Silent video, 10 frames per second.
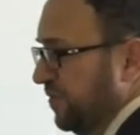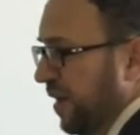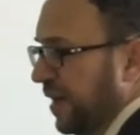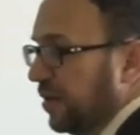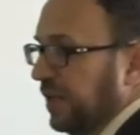
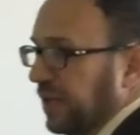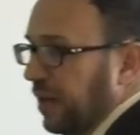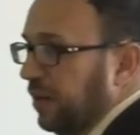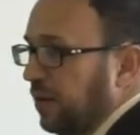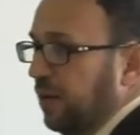very
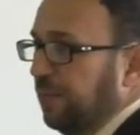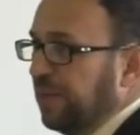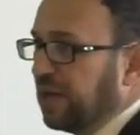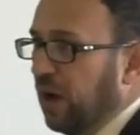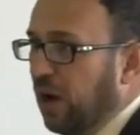critical
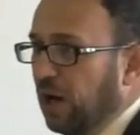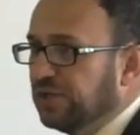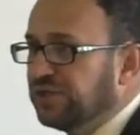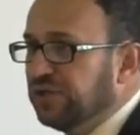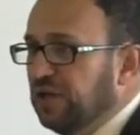
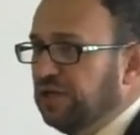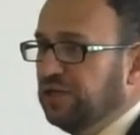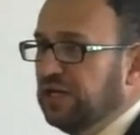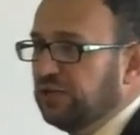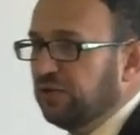because
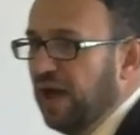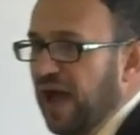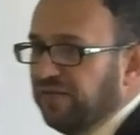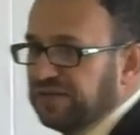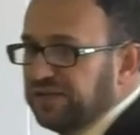you need to
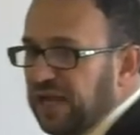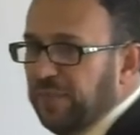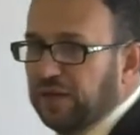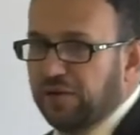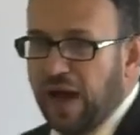have a
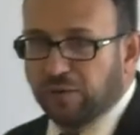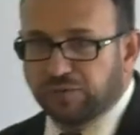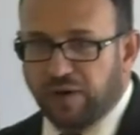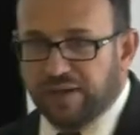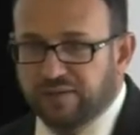stable
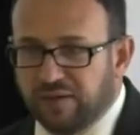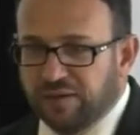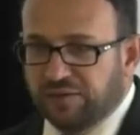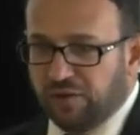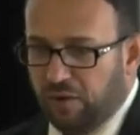grout, right?
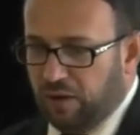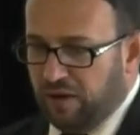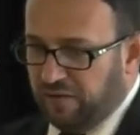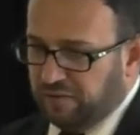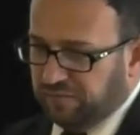You all
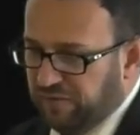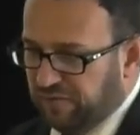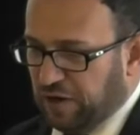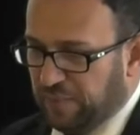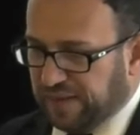are
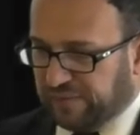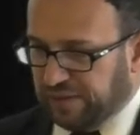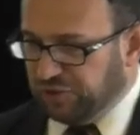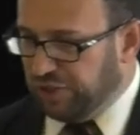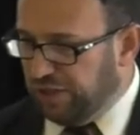environmental
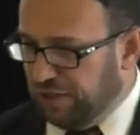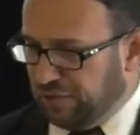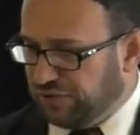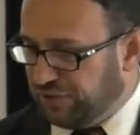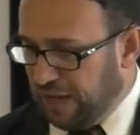
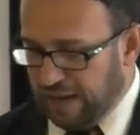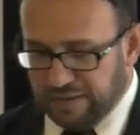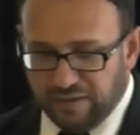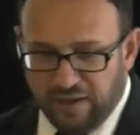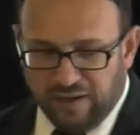engineers
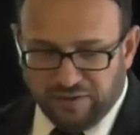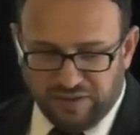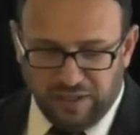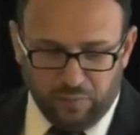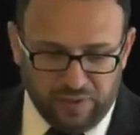and
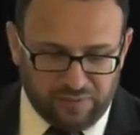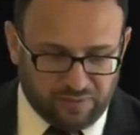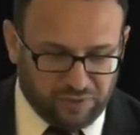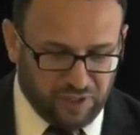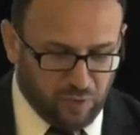deal with
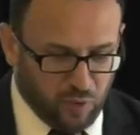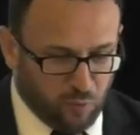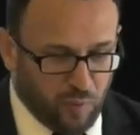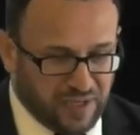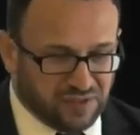
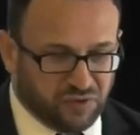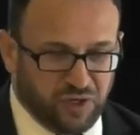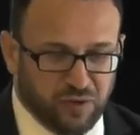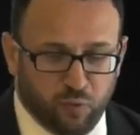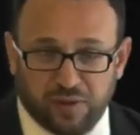waste
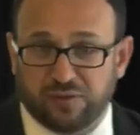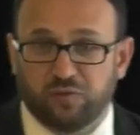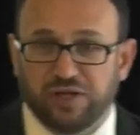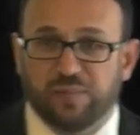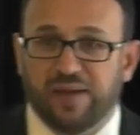
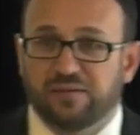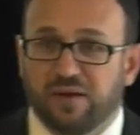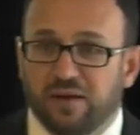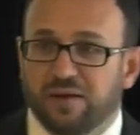treatment.